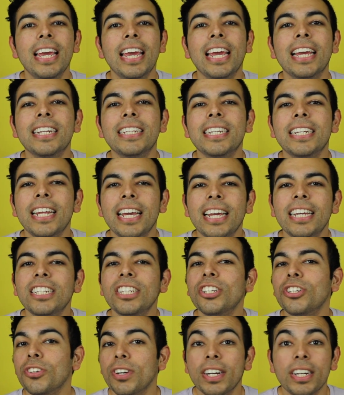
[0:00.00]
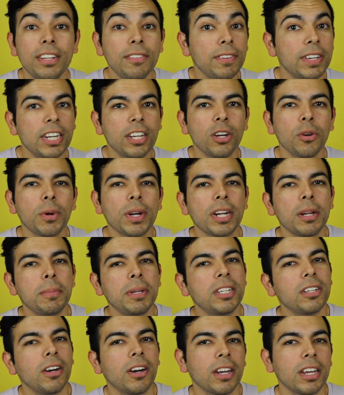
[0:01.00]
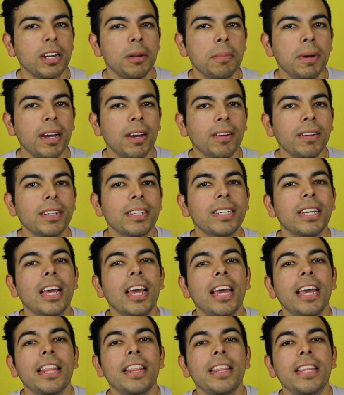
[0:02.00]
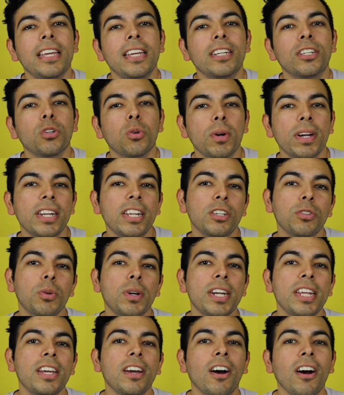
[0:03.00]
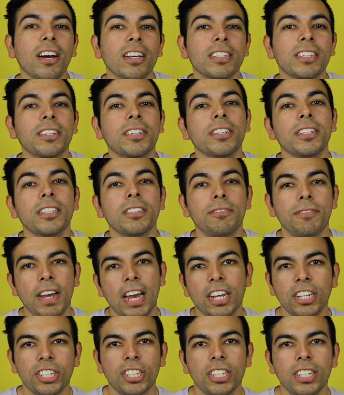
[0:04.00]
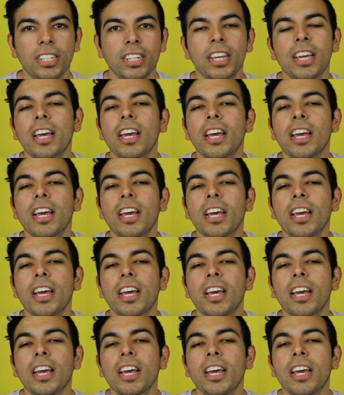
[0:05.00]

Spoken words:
In today's trending video, we're going to be talking about the 2020 Oscars fashion.